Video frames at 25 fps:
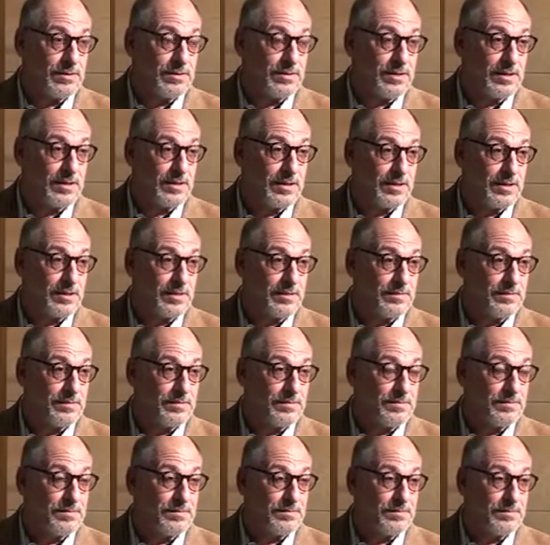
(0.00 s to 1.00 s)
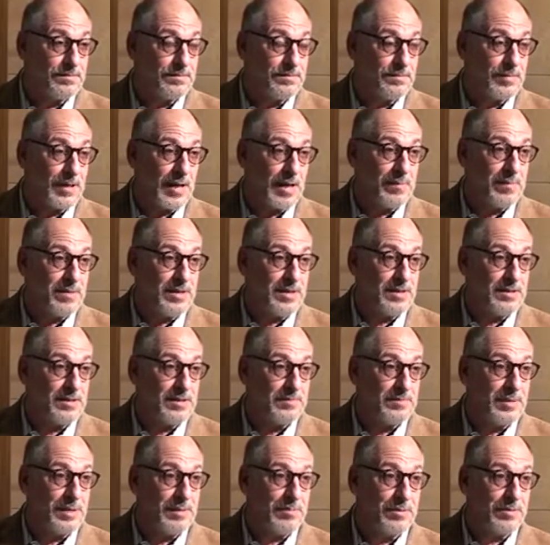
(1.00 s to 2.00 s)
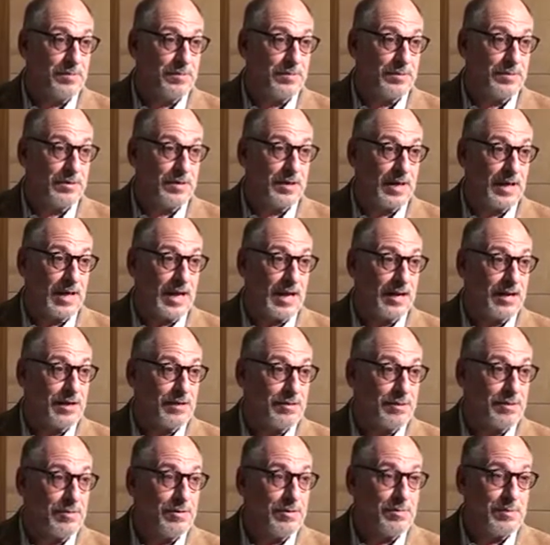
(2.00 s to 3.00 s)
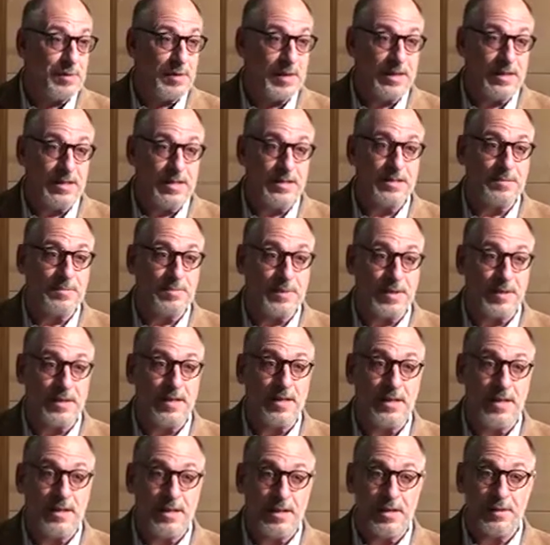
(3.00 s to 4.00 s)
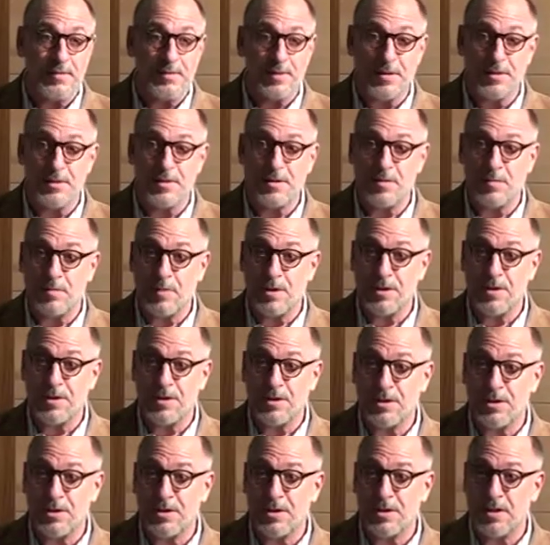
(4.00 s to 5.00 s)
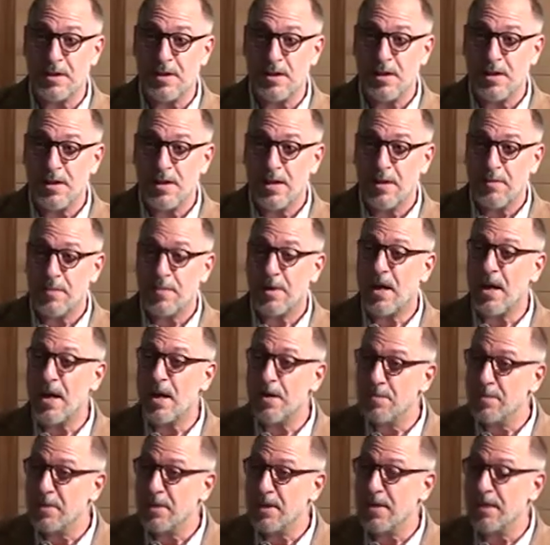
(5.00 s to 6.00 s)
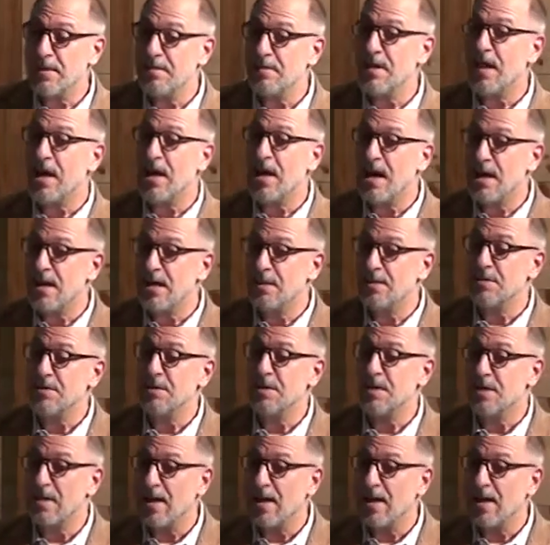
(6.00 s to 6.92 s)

uh, I mean, some people kind of agree with me on this, but I'm going to do some research. But I believe God took a